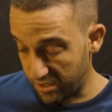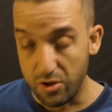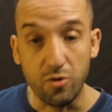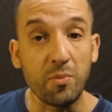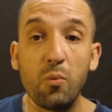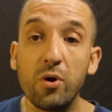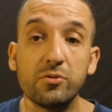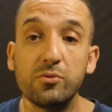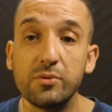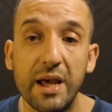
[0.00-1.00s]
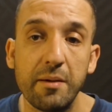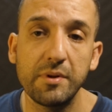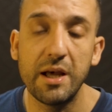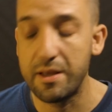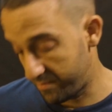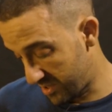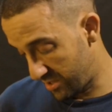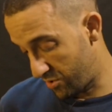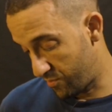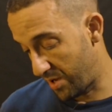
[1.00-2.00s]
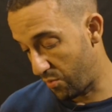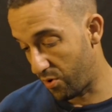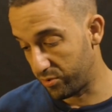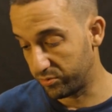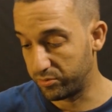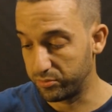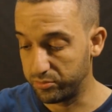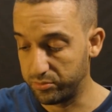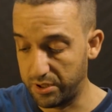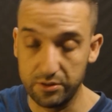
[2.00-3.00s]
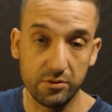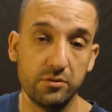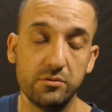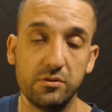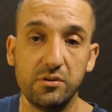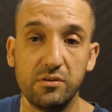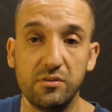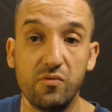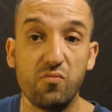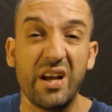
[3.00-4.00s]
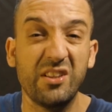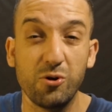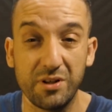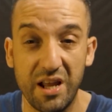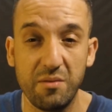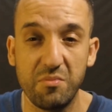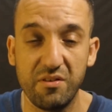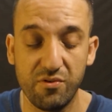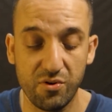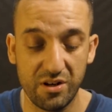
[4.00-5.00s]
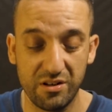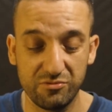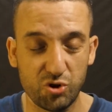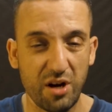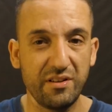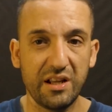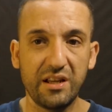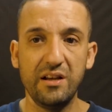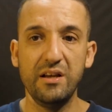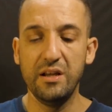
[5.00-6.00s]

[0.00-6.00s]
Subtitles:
You may want to name them, you may want to, I don't know, write your name if you are traveling.